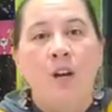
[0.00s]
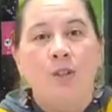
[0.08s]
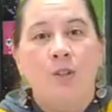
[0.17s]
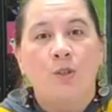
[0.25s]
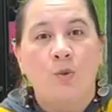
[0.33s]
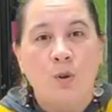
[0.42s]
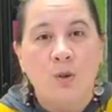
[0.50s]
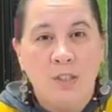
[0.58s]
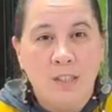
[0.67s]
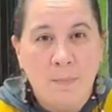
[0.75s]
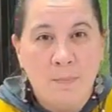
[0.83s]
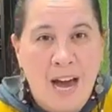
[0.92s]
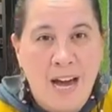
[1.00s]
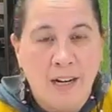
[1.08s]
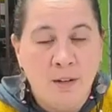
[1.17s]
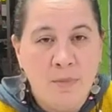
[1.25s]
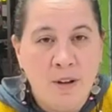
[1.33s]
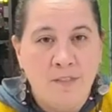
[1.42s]
scroll to the
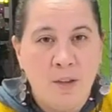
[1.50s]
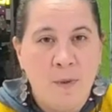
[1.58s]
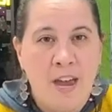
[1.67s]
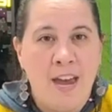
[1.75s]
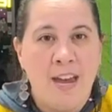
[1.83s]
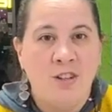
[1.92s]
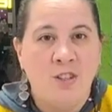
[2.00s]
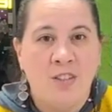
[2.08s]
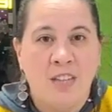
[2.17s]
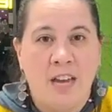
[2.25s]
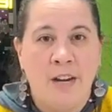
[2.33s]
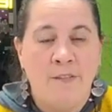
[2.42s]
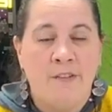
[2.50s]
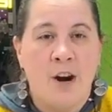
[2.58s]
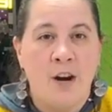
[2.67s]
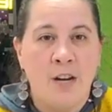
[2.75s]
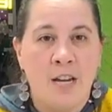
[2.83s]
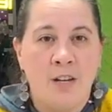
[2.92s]
bottom of the page, sign up for
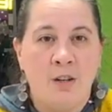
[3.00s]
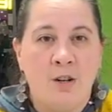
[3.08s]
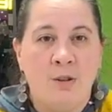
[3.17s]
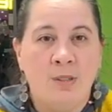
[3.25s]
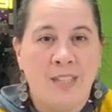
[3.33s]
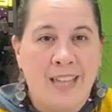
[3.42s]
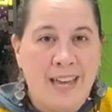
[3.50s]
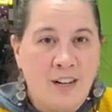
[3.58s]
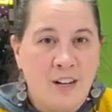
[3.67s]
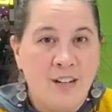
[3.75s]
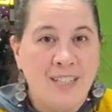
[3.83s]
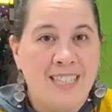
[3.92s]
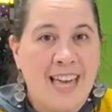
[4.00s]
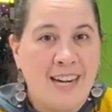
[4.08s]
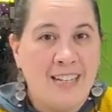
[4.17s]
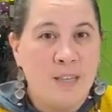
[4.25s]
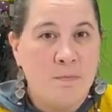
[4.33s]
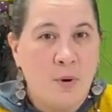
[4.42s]
our e-newsletters.
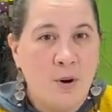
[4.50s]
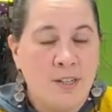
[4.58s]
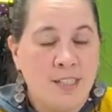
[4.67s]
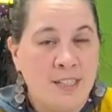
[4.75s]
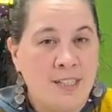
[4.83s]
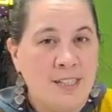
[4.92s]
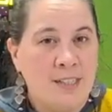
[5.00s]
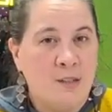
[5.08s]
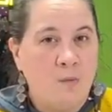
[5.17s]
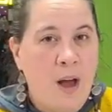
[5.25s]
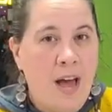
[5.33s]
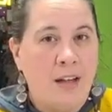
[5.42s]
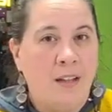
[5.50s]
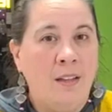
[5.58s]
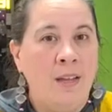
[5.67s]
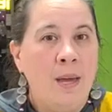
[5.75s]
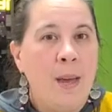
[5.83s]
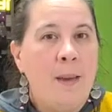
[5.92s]
That is important as
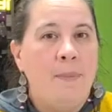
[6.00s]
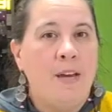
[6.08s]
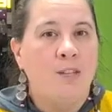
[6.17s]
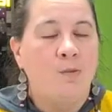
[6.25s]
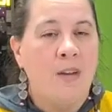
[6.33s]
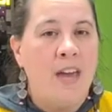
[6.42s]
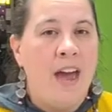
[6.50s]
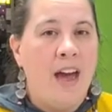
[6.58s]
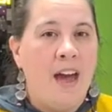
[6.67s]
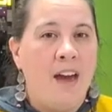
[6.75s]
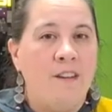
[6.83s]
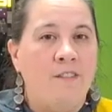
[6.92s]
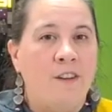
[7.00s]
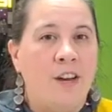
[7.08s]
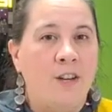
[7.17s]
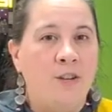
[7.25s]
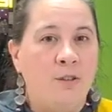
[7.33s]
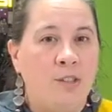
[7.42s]
well, because we have
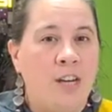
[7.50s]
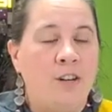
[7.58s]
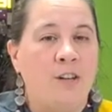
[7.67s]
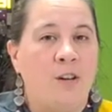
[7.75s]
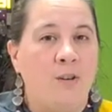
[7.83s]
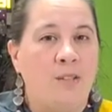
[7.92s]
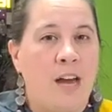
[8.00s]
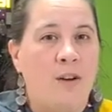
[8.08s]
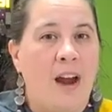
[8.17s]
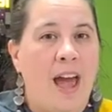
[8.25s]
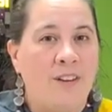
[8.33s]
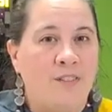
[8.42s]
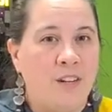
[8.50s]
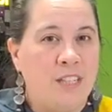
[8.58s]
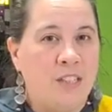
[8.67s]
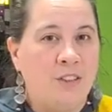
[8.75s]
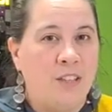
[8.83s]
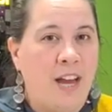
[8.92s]
a newsletter that goes out every
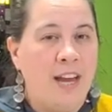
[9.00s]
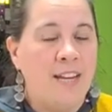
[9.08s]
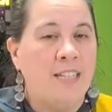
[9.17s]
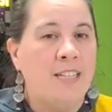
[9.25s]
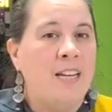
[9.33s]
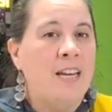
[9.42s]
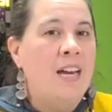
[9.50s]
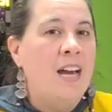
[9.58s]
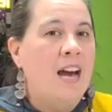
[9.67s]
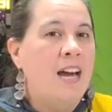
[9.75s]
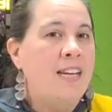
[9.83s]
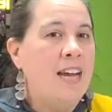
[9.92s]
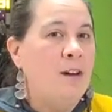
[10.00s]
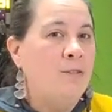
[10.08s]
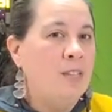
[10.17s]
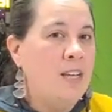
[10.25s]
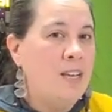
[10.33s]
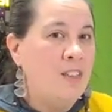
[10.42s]
single night
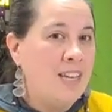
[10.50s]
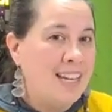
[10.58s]
announcing the